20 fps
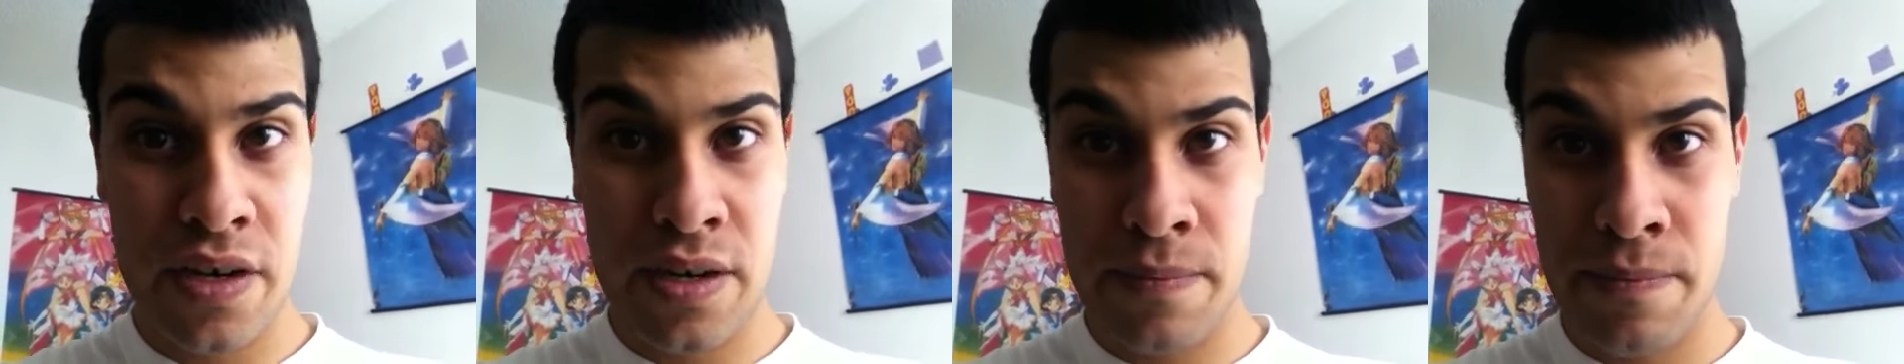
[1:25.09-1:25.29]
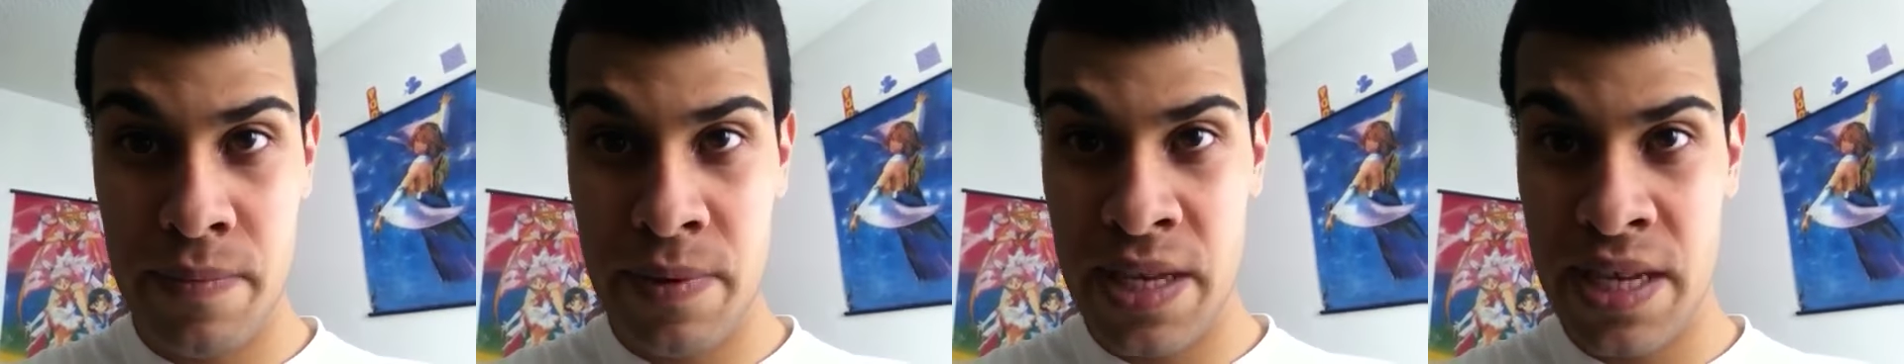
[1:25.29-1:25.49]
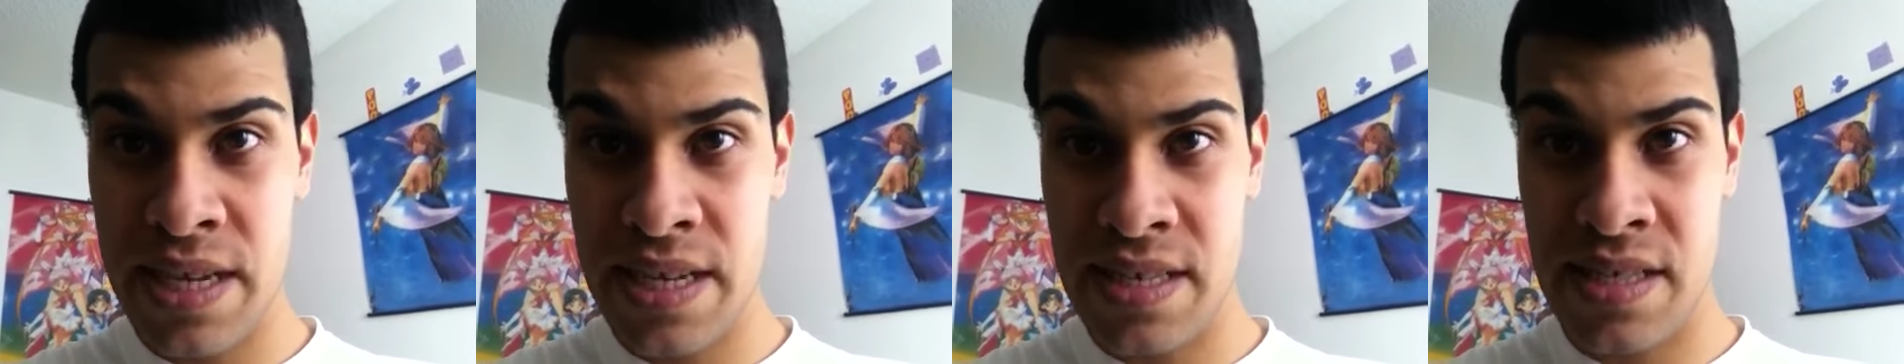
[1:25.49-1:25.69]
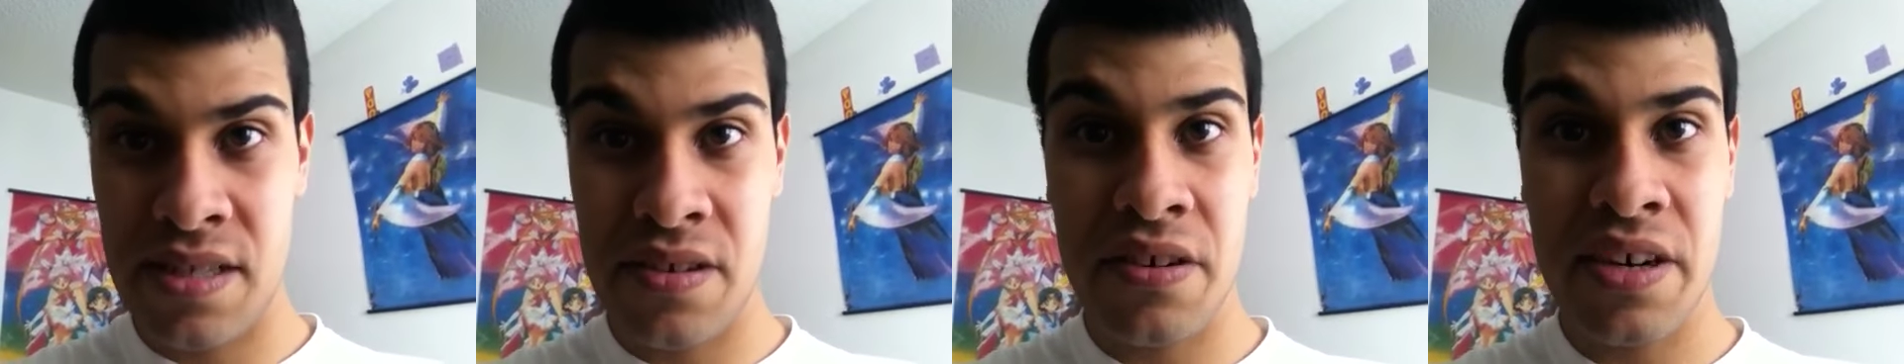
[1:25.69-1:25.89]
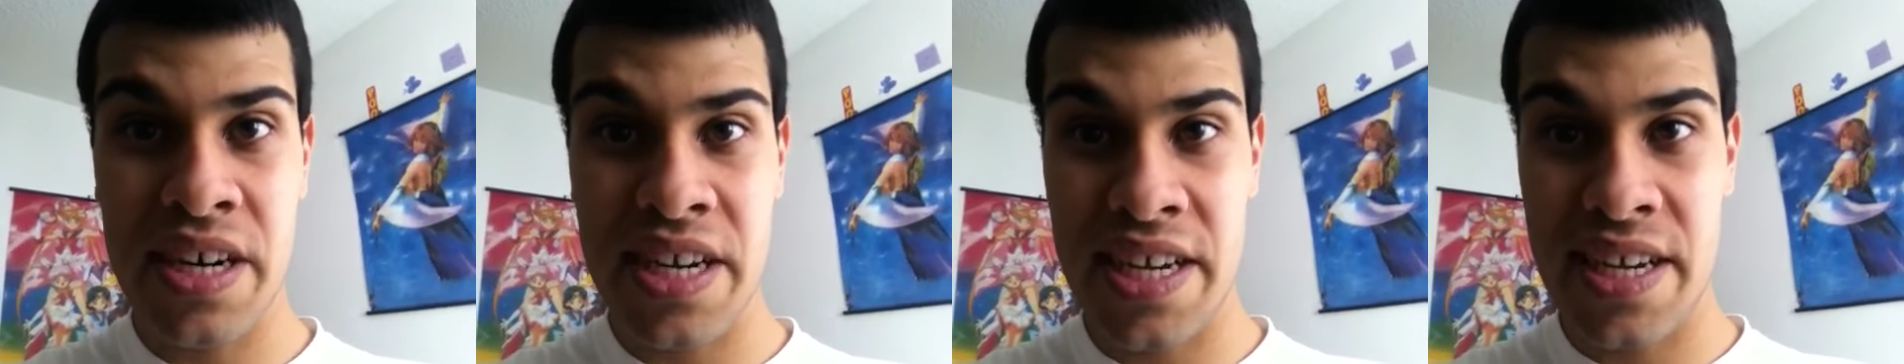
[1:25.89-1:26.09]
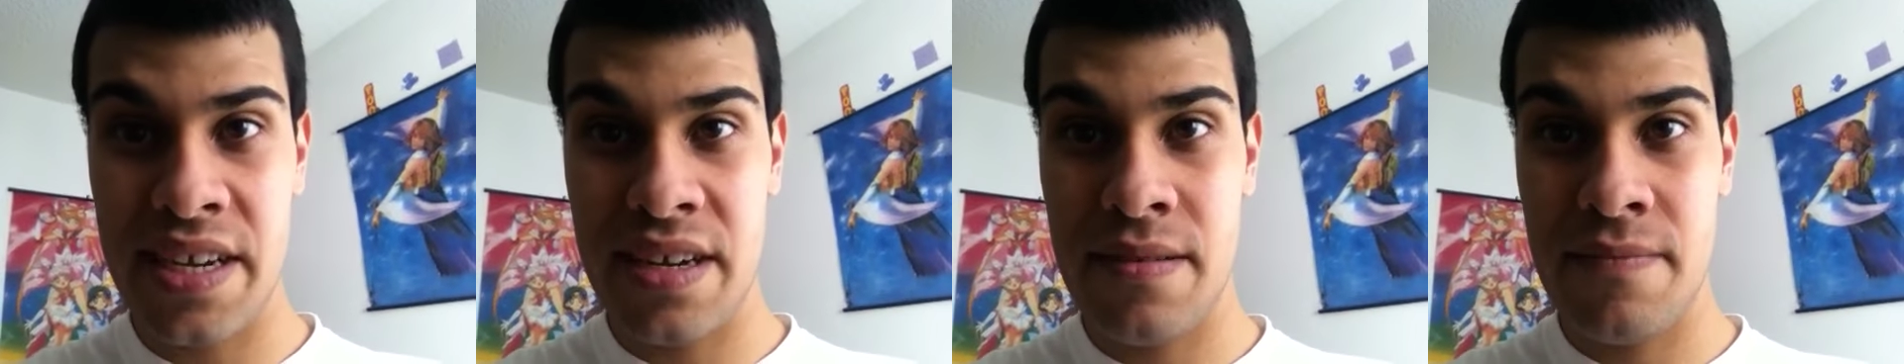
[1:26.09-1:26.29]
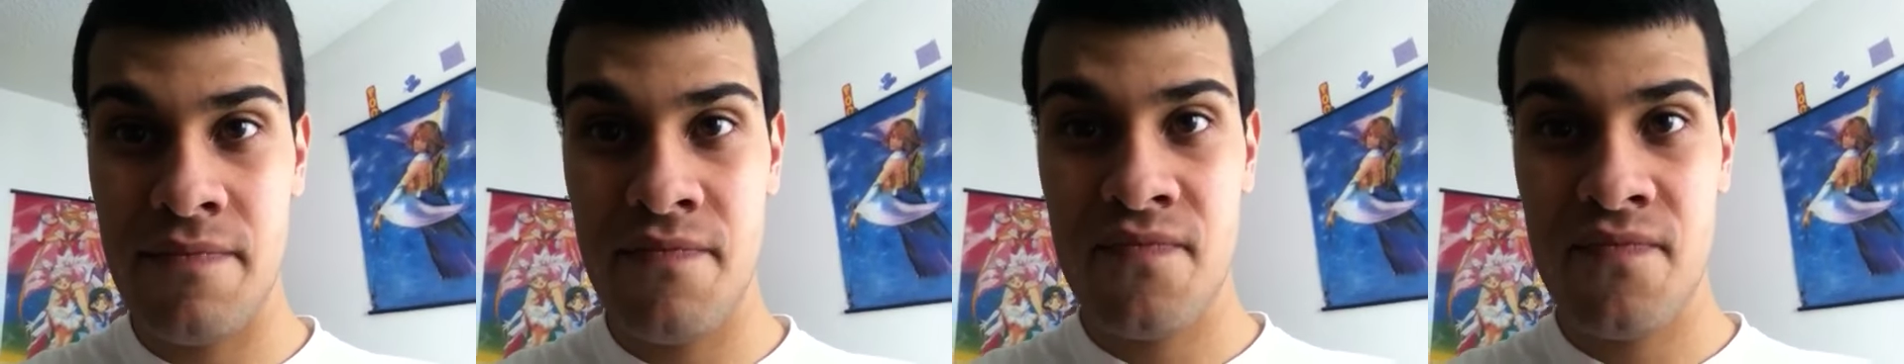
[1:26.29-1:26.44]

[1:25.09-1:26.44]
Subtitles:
the PS3.